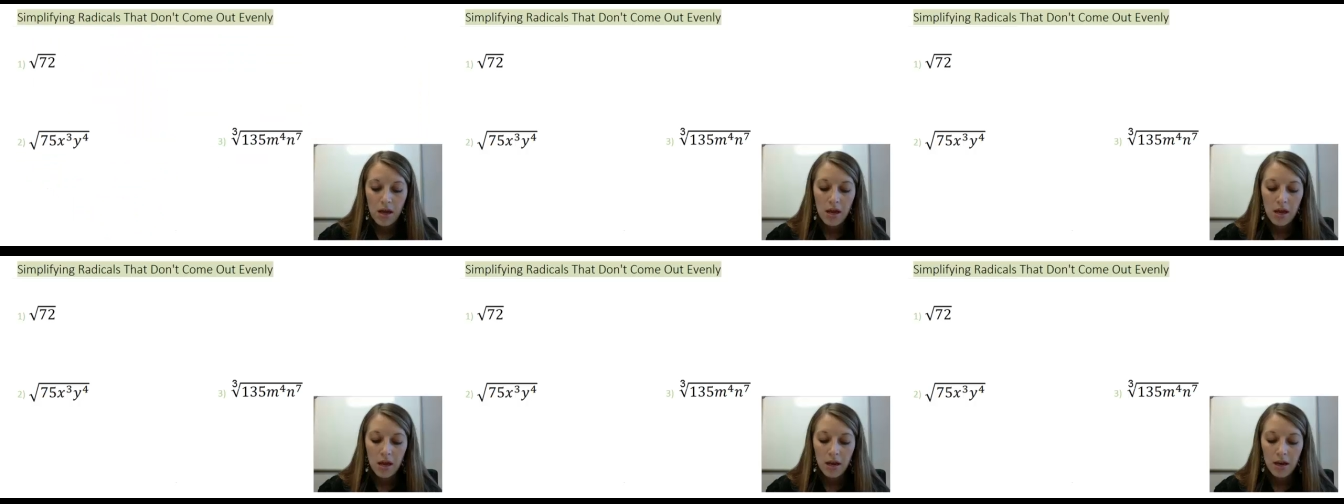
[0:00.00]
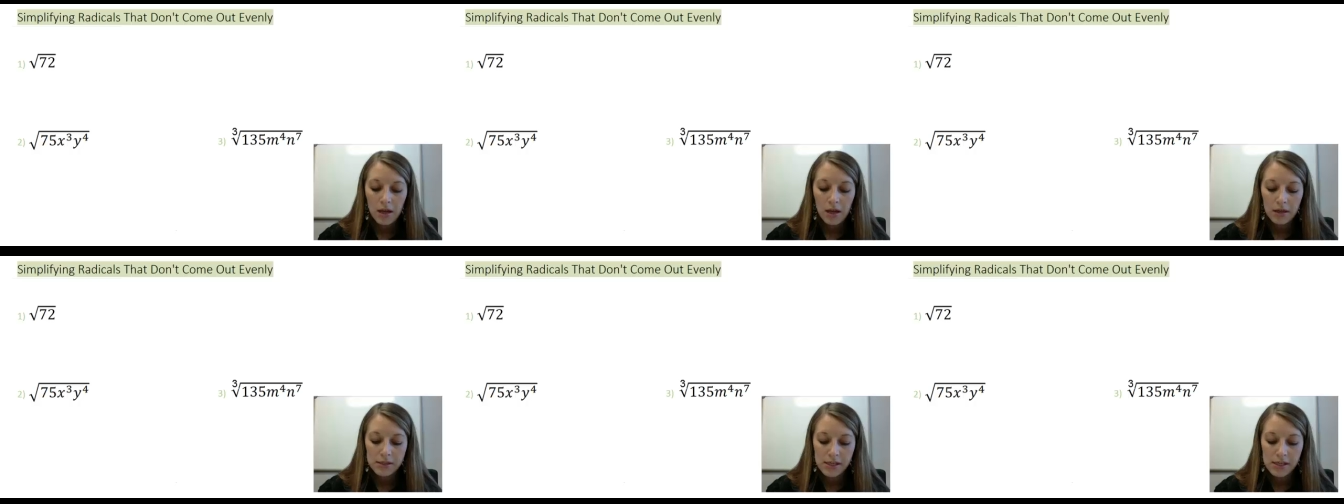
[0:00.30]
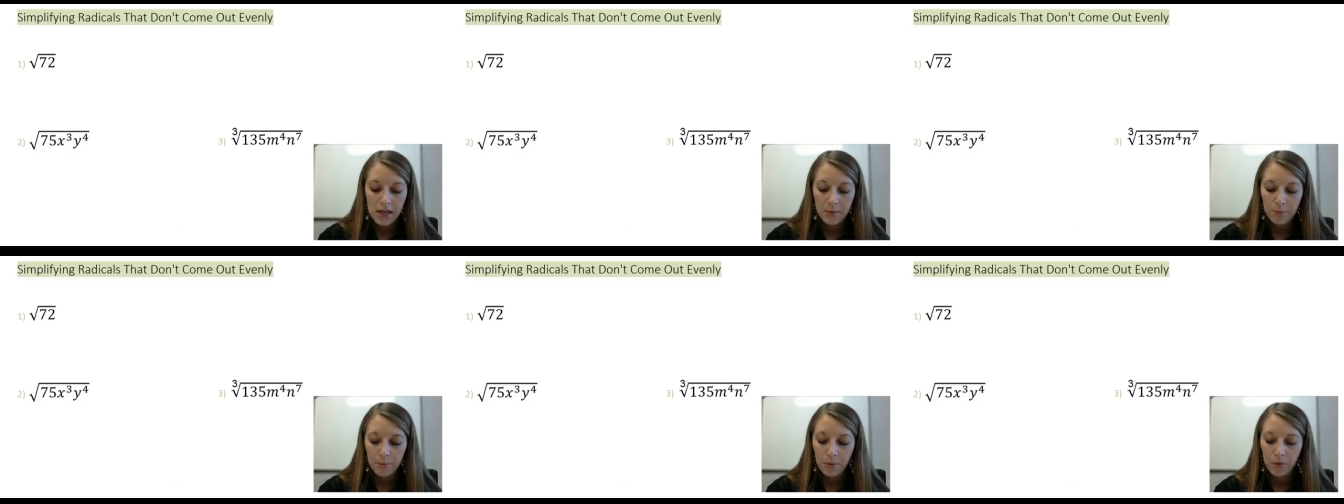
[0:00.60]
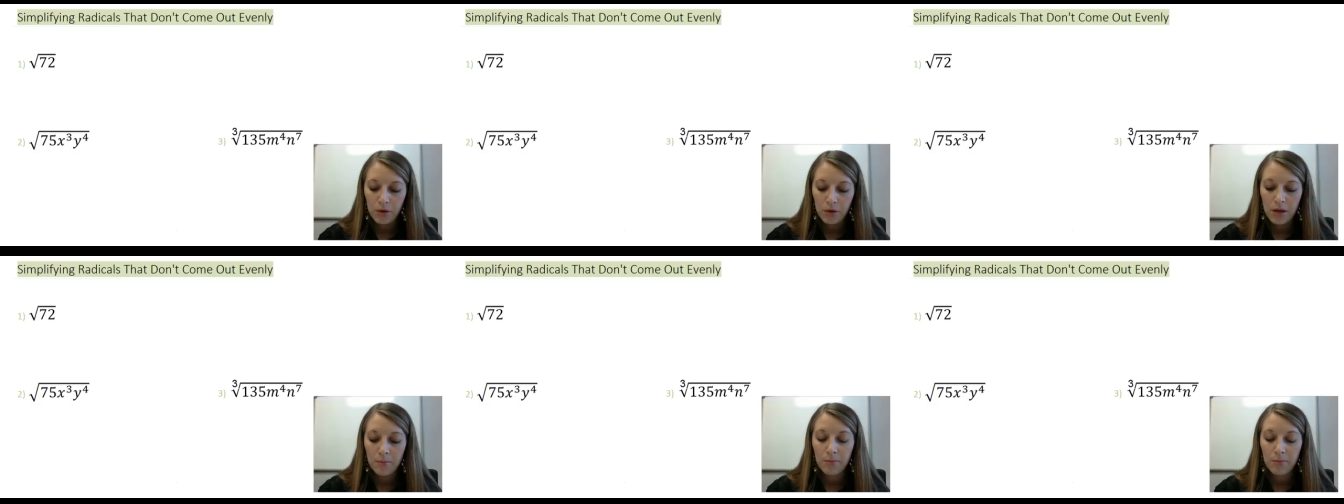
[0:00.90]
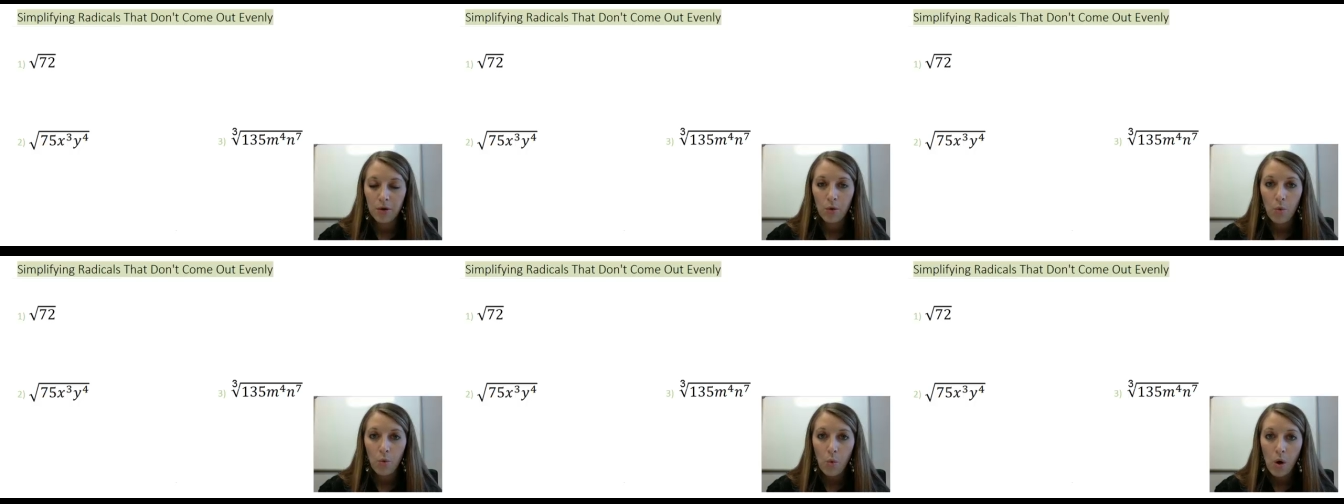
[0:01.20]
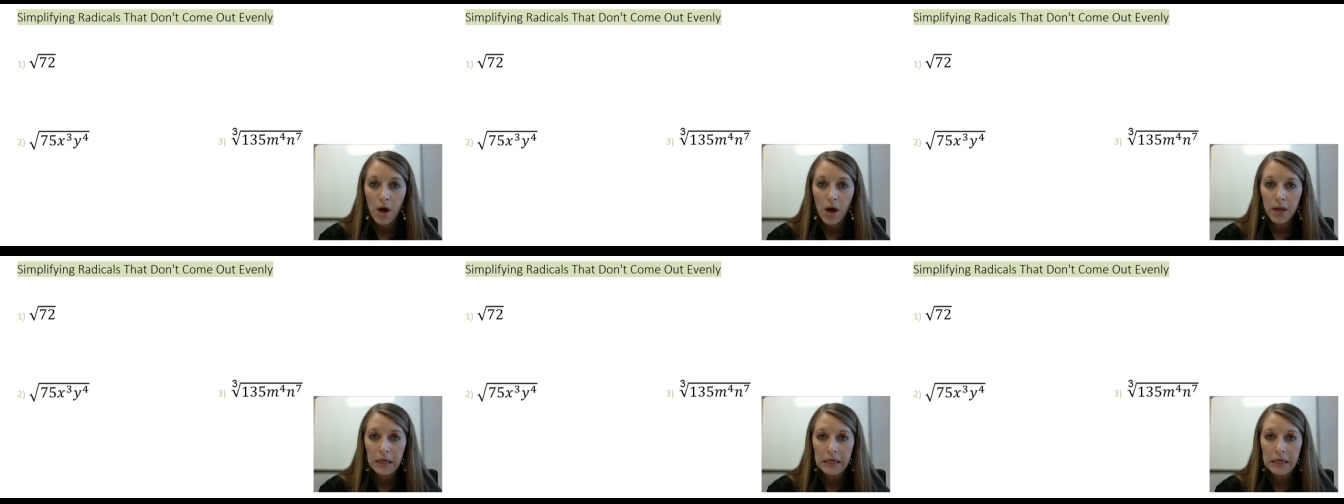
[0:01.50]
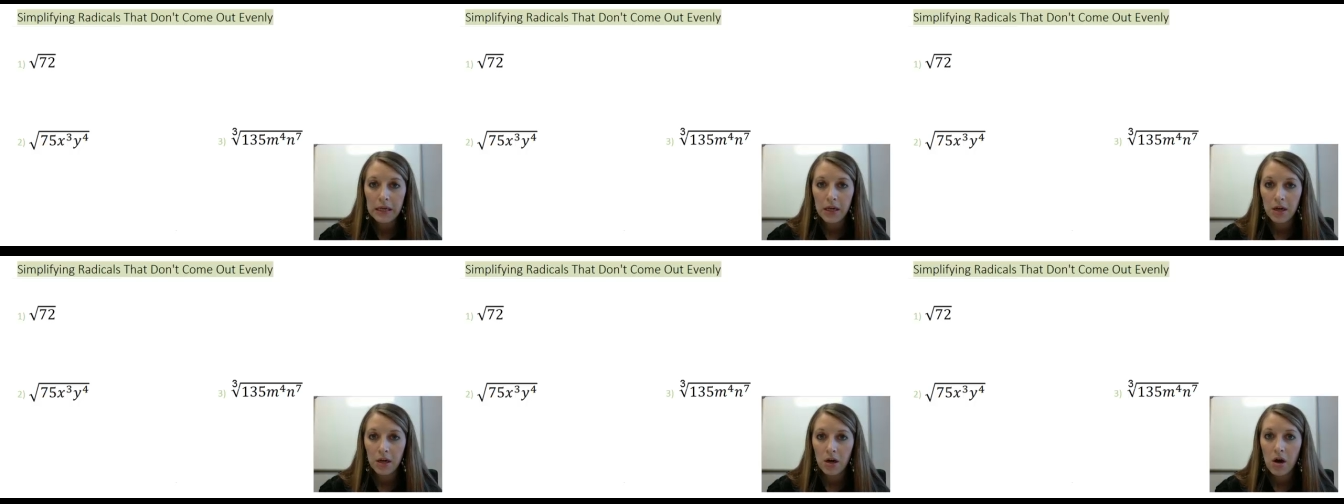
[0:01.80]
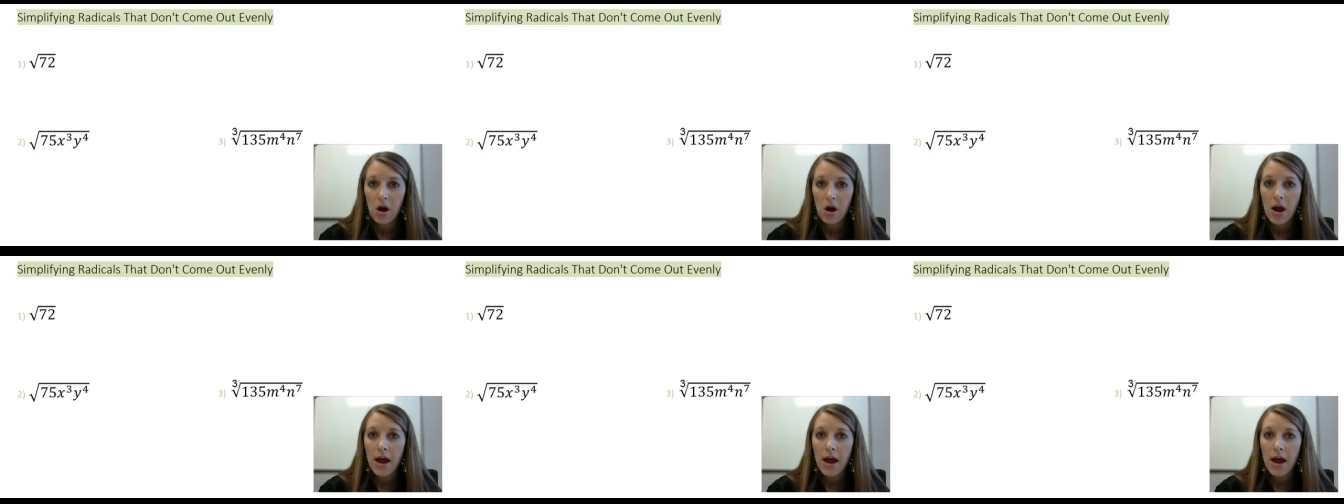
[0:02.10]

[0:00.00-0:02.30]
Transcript: in example number one here,